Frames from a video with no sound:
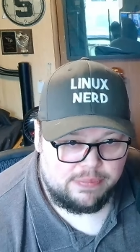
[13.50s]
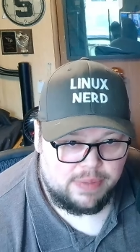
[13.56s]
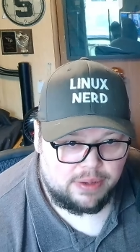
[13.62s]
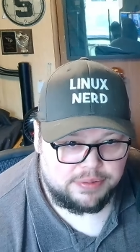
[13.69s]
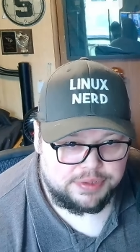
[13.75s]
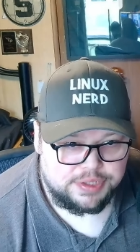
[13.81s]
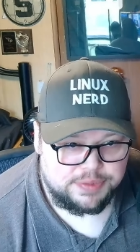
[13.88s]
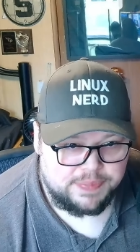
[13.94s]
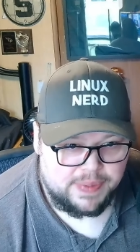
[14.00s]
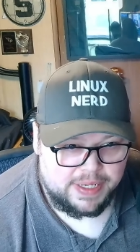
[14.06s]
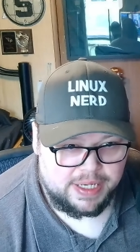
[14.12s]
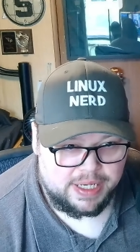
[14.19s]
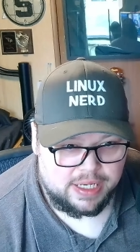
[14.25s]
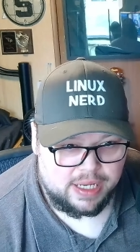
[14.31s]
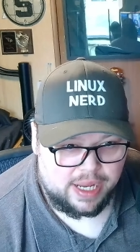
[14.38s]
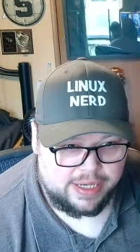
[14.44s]
about
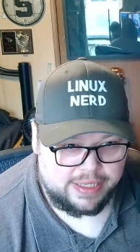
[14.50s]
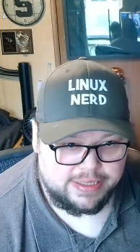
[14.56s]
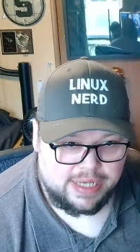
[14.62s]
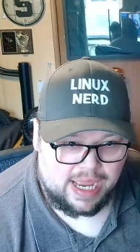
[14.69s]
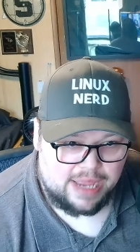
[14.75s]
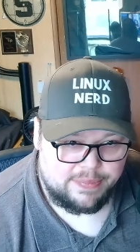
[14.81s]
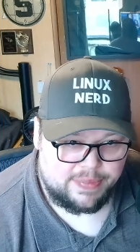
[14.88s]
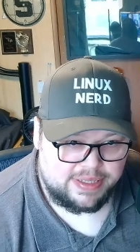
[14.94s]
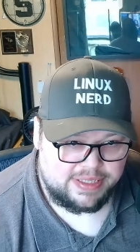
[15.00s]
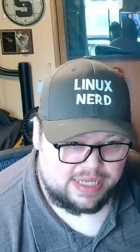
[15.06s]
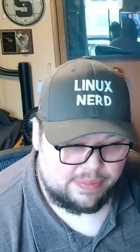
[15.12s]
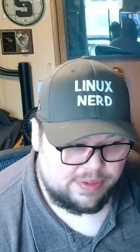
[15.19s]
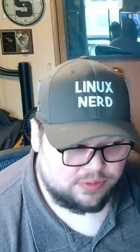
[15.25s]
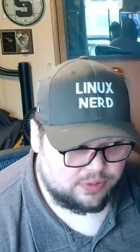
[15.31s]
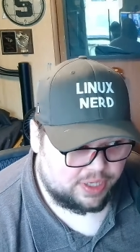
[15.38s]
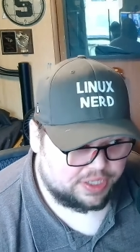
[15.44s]
spending any time on
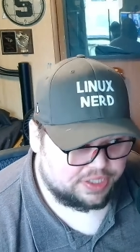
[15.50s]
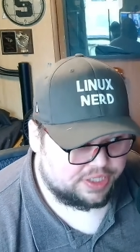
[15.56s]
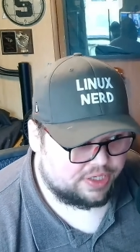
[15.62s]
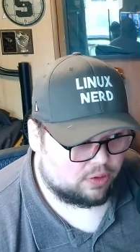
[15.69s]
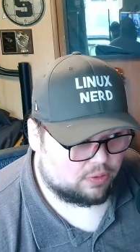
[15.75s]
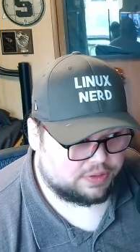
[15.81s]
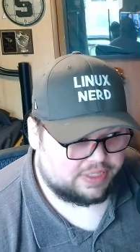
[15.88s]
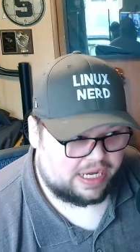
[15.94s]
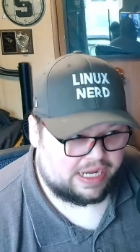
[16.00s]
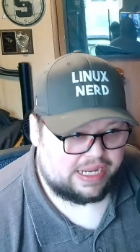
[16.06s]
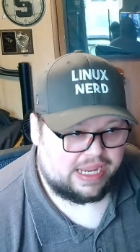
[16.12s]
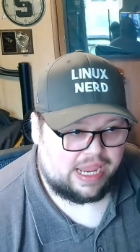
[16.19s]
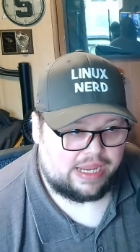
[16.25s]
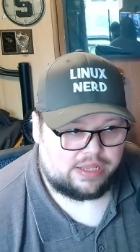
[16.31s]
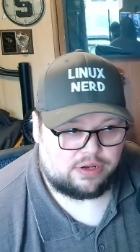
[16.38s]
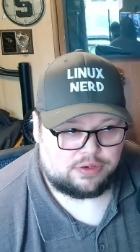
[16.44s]
Debian Trixie or
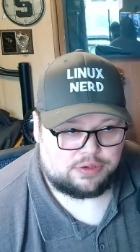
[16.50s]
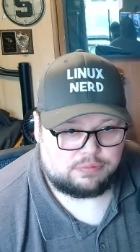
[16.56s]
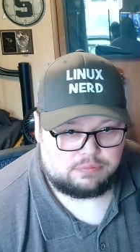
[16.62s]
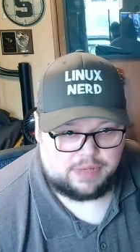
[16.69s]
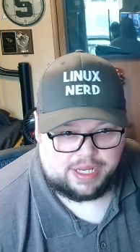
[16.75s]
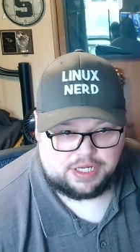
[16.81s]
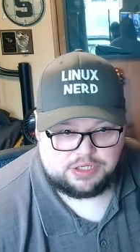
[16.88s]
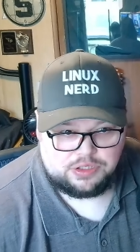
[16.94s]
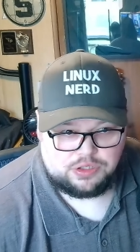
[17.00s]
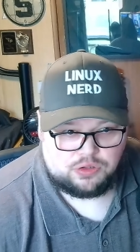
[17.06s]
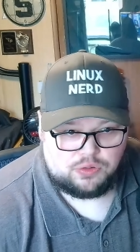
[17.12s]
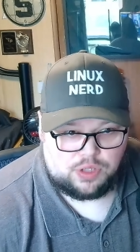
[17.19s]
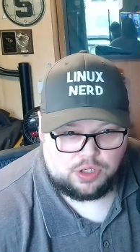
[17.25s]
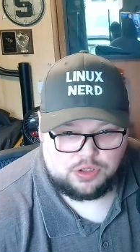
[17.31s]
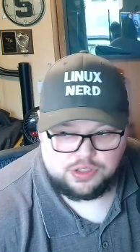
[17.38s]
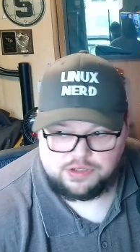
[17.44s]
dedicating your next 2
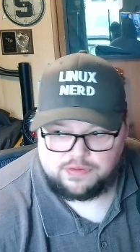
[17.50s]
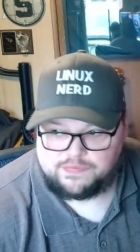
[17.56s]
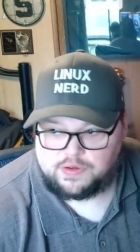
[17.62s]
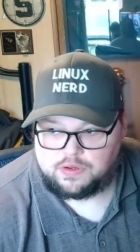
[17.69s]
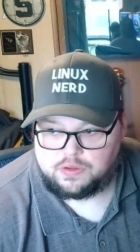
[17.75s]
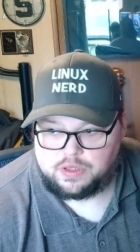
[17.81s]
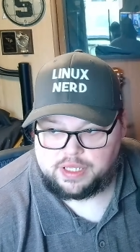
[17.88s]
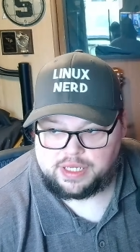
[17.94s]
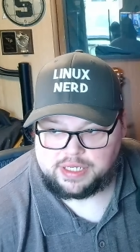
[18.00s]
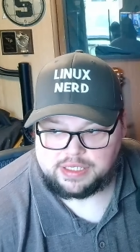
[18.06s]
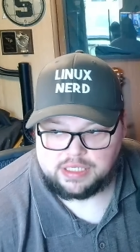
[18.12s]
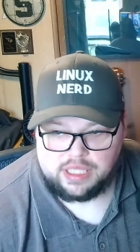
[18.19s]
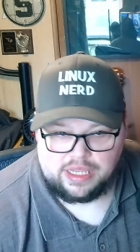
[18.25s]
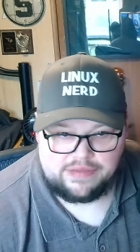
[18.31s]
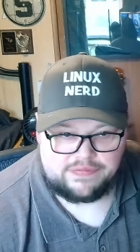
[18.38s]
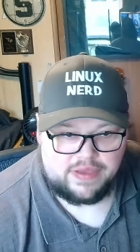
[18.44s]
years of your
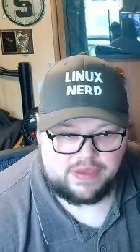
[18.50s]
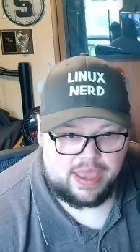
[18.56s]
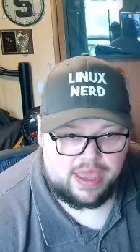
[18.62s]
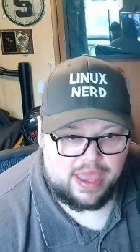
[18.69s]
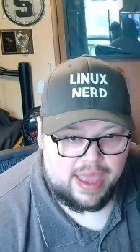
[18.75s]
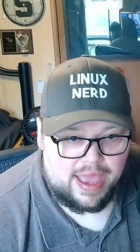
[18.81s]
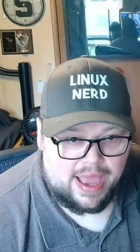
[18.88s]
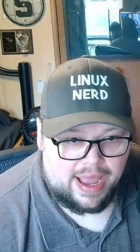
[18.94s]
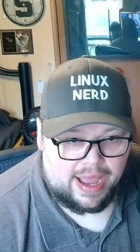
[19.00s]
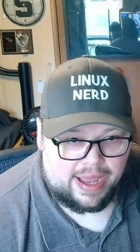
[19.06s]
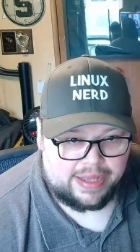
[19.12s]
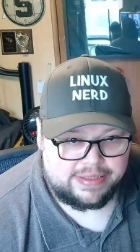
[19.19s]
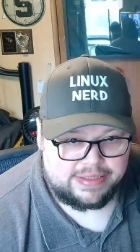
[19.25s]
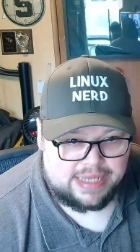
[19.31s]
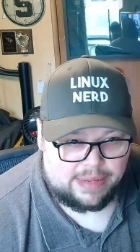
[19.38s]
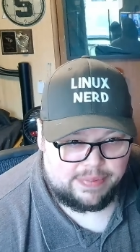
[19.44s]
Linux life
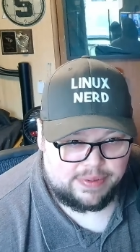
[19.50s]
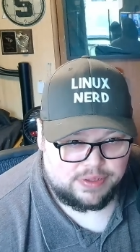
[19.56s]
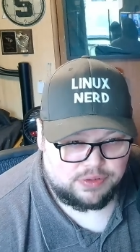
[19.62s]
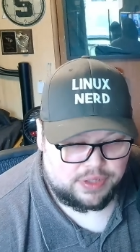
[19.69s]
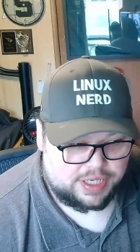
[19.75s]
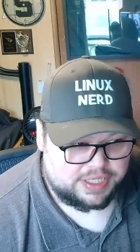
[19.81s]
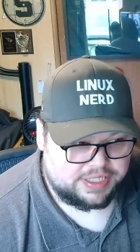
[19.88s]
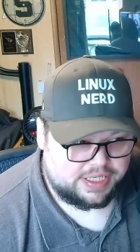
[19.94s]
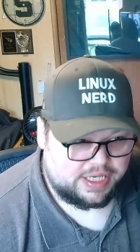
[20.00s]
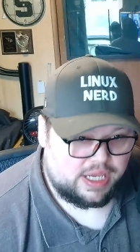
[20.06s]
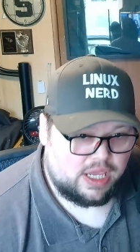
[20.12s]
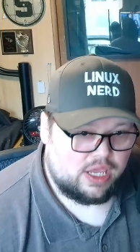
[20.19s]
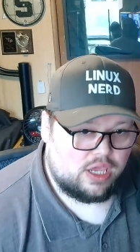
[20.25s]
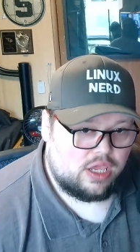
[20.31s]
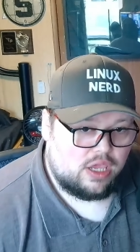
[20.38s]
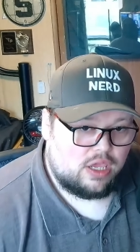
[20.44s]
on Debian Trixie,
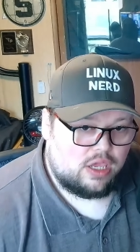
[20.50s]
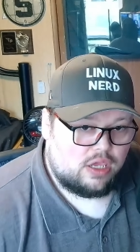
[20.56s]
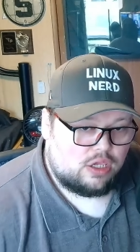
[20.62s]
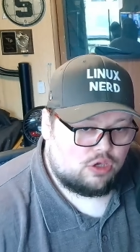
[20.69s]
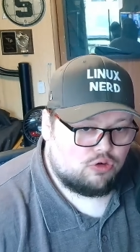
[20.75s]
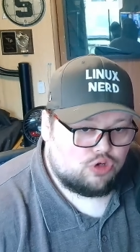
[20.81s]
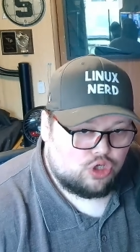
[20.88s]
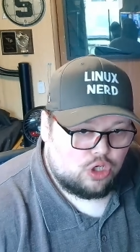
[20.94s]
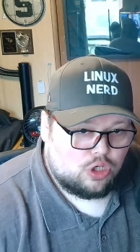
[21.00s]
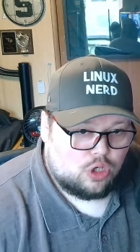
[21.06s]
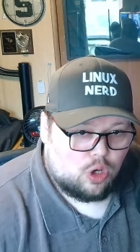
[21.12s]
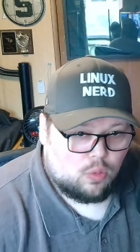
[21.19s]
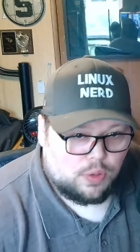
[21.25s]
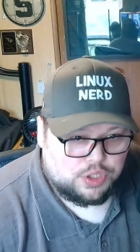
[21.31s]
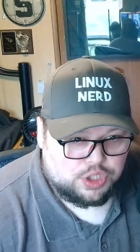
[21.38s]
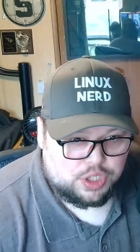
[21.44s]
you should
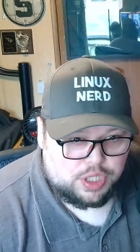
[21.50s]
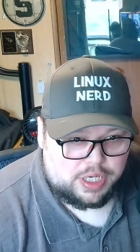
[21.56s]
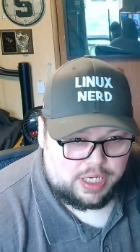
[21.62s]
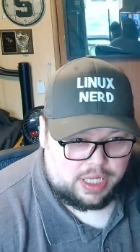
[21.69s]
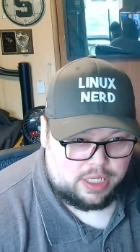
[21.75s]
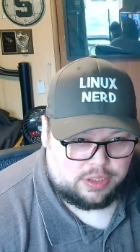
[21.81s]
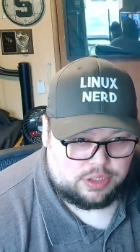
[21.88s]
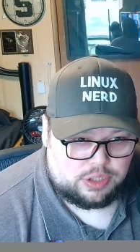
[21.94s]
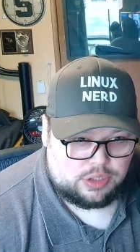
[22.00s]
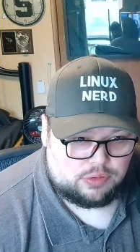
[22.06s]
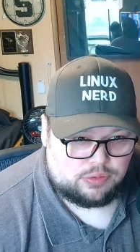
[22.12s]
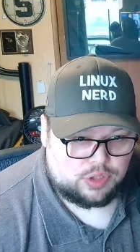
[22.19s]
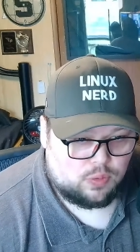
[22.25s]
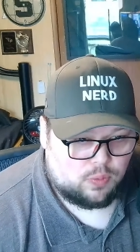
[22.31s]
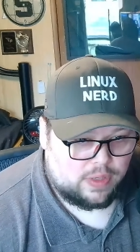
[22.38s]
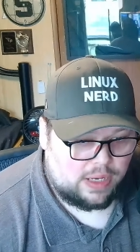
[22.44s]
know what you're getting into.
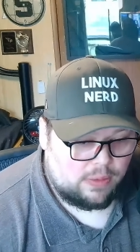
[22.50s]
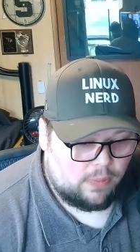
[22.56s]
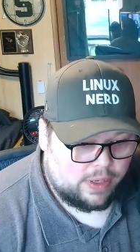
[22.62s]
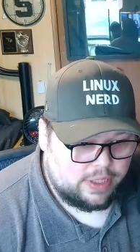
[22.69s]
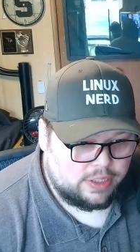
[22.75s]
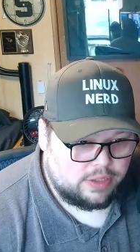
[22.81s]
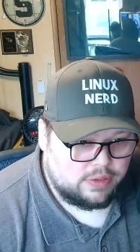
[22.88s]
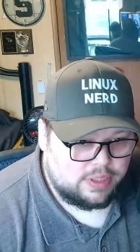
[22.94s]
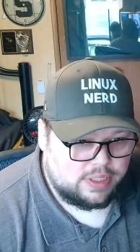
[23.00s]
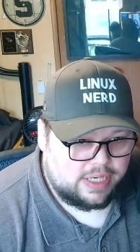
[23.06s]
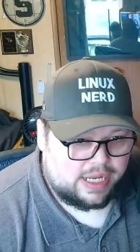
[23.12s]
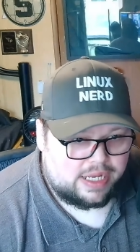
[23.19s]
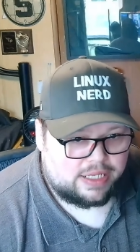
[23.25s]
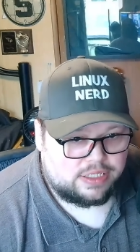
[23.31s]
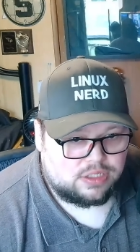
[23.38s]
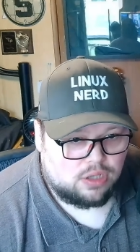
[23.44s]
So what I want to do
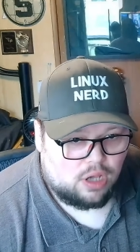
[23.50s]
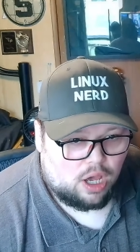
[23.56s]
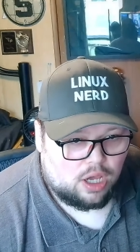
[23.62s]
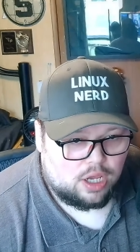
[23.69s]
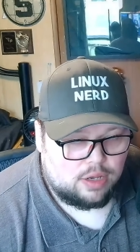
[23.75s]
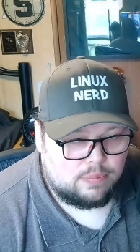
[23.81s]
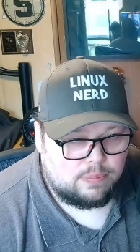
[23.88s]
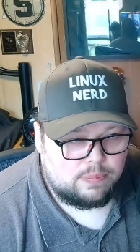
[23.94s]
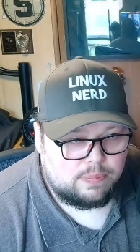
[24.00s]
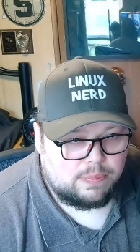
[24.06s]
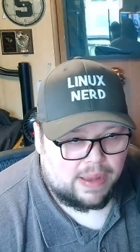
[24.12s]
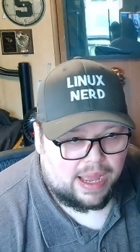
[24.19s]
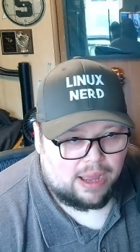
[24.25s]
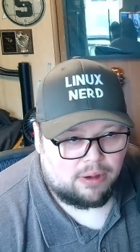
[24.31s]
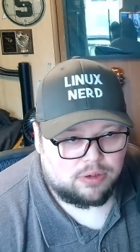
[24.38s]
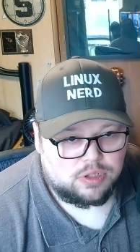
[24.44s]
today is talk
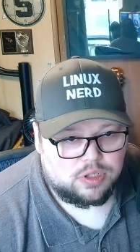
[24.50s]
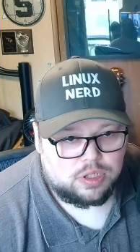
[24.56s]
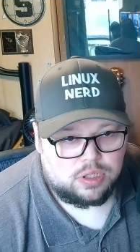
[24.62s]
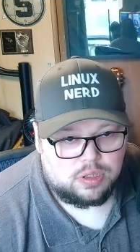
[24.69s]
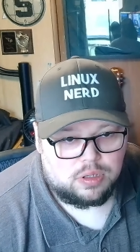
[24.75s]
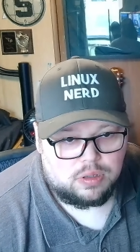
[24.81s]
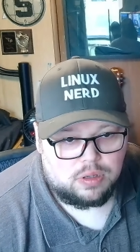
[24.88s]
about